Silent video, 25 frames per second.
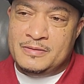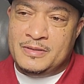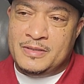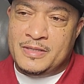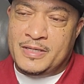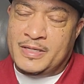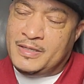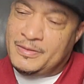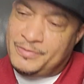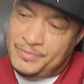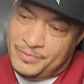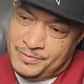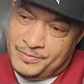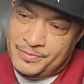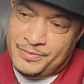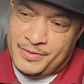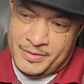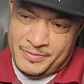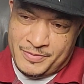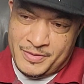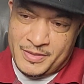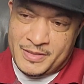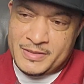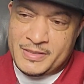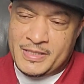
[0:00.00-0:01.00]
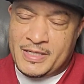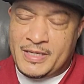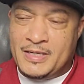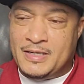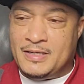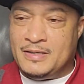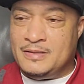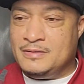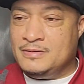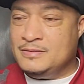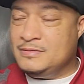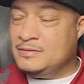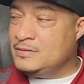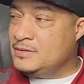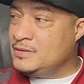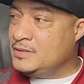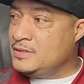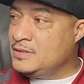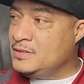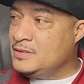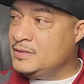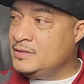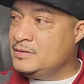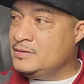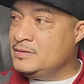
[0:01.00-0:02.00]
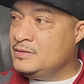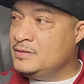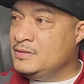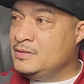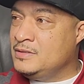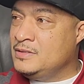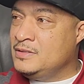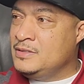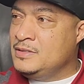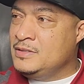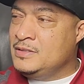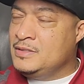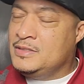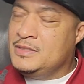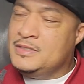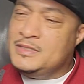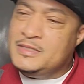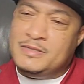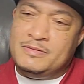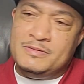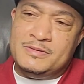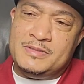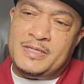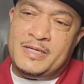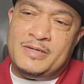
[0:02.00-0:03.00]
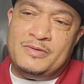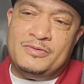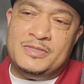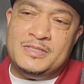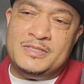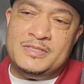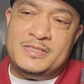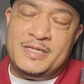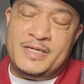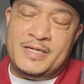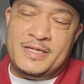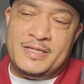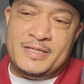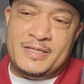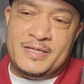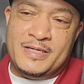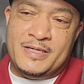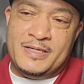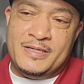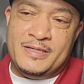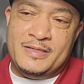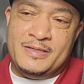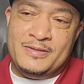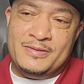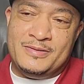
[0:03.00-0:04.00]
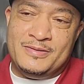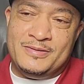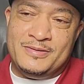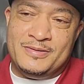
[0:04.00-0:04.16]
hey, bring me a towel. And she was like, what's that, Daddy? You